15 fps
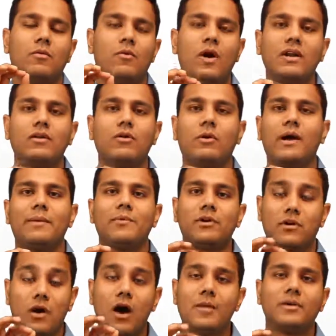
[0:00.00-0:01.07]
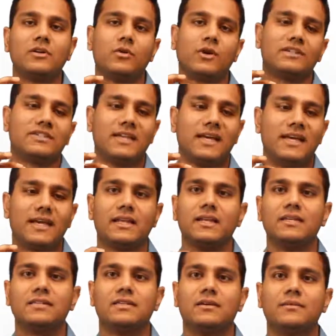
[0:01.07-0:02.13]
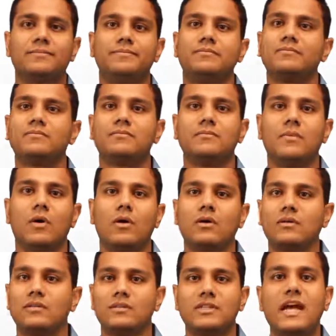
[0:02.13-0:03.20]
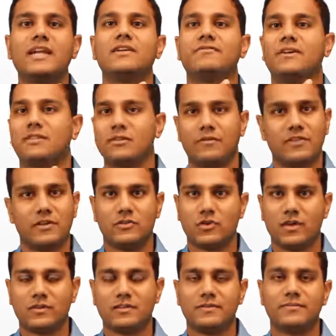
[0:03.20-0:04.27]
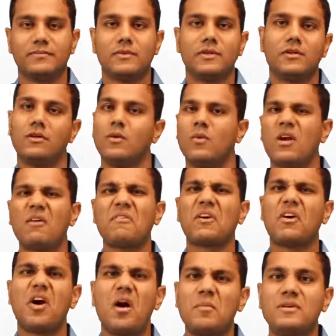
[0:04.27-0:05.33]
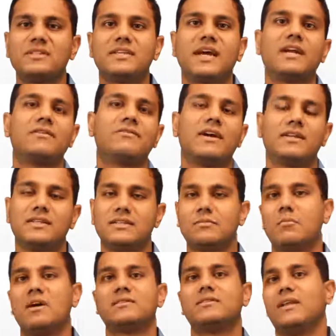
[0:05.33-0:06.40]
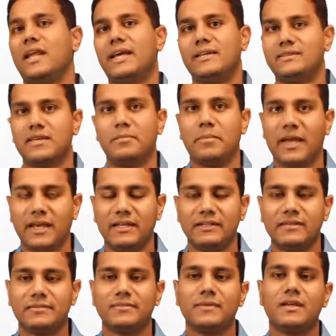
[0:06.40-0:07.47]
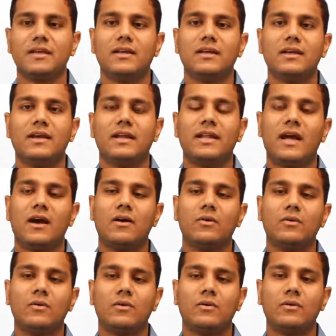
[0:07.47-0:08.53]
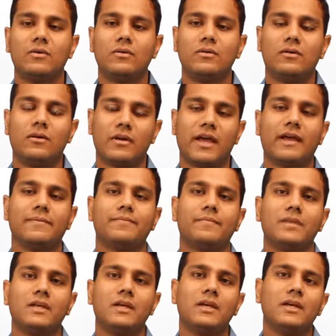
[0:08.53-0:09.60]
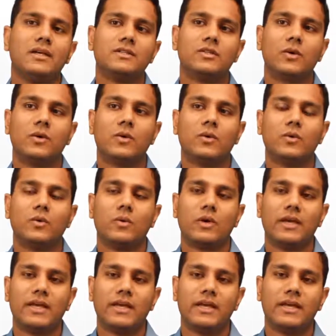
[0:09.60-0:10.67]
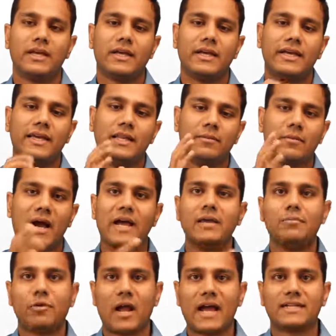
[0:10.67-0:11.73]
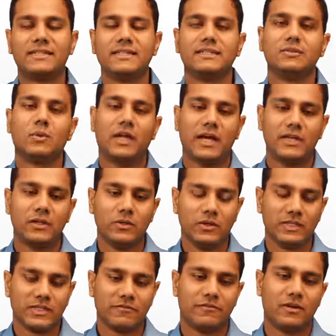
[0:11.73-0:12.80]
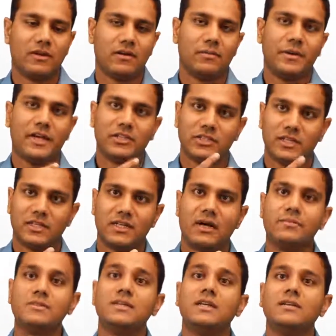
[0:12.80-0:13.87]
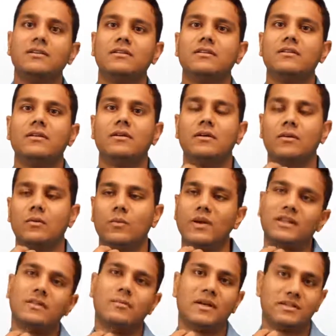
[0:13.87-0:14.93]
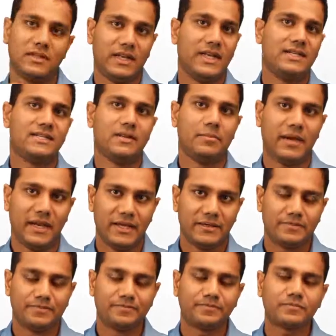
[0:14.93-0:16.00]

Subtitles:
One common question I get is side effects of the drugs. One of the common side effects is muscle aches and pain. Now, okay, so in my practice, what I do is if a patient comes in with muscle aches and pain,